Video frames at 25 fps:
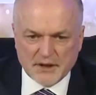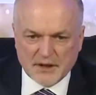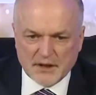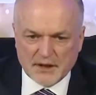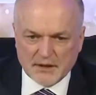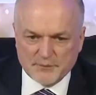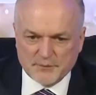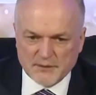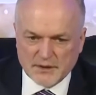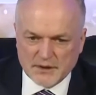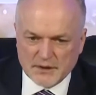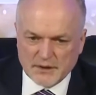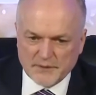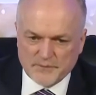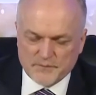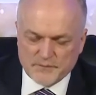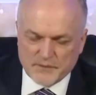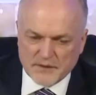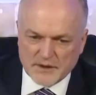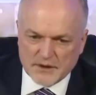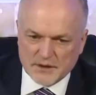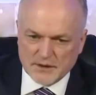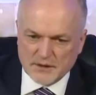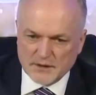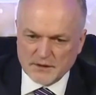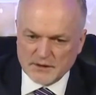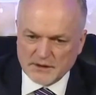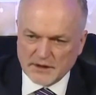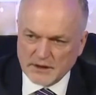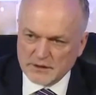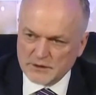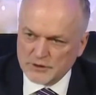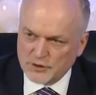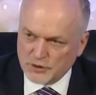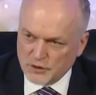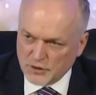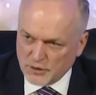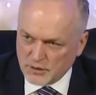Of course, as I've
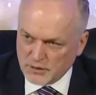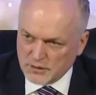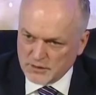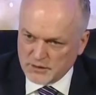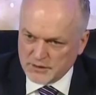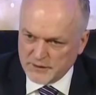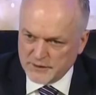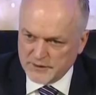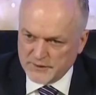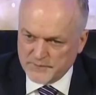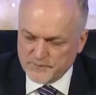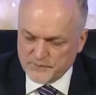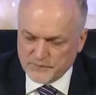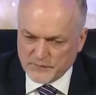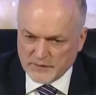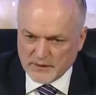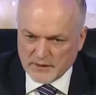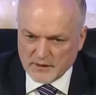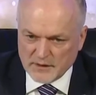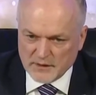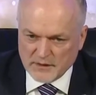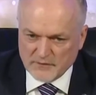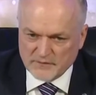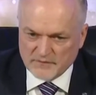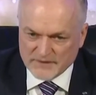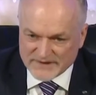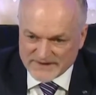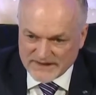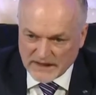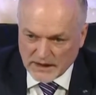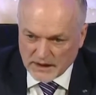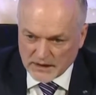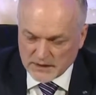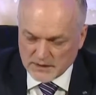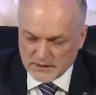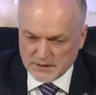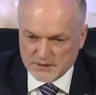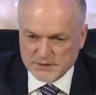mentioned, this year
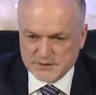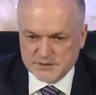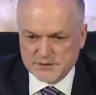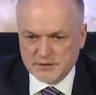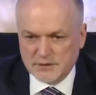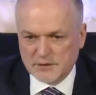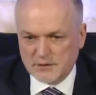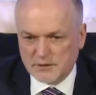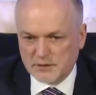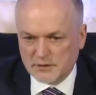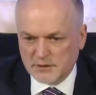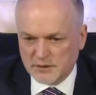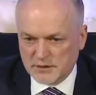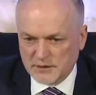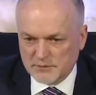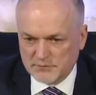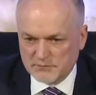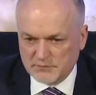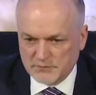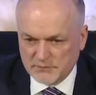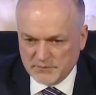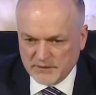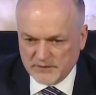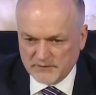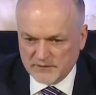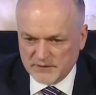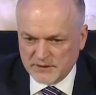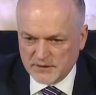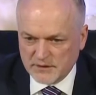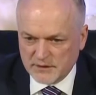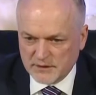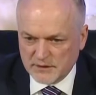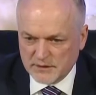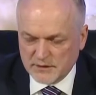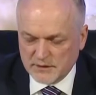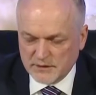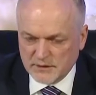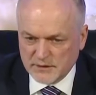
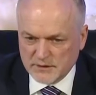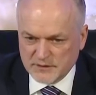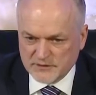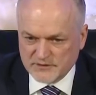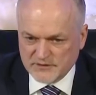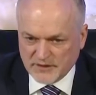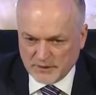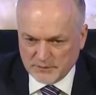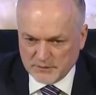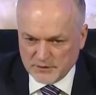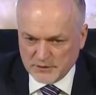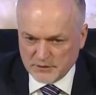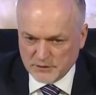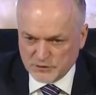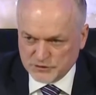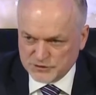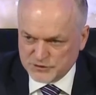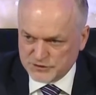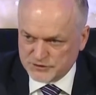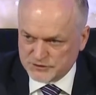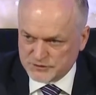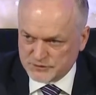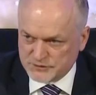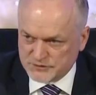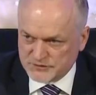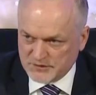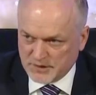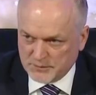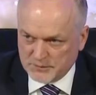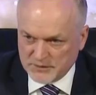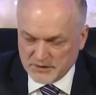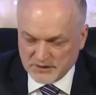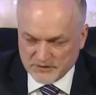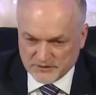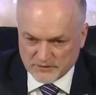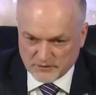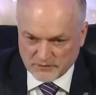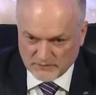seems to be
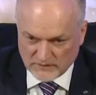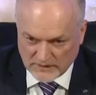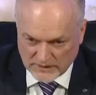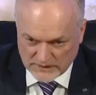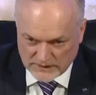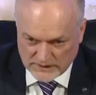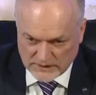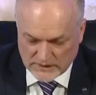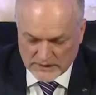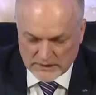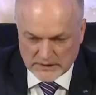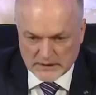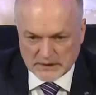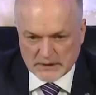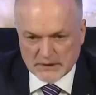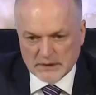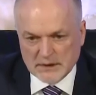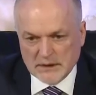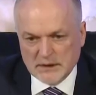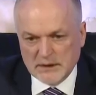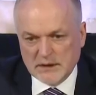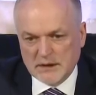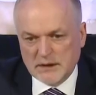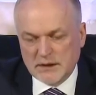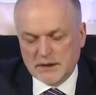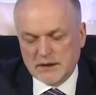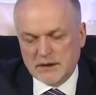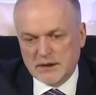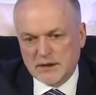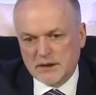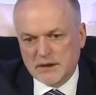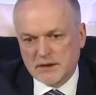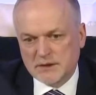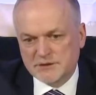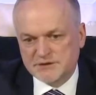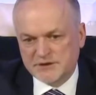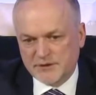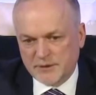a
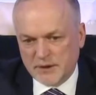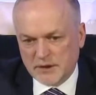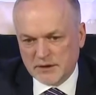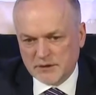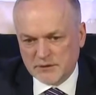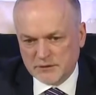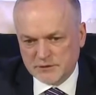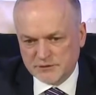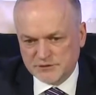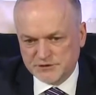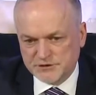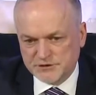year of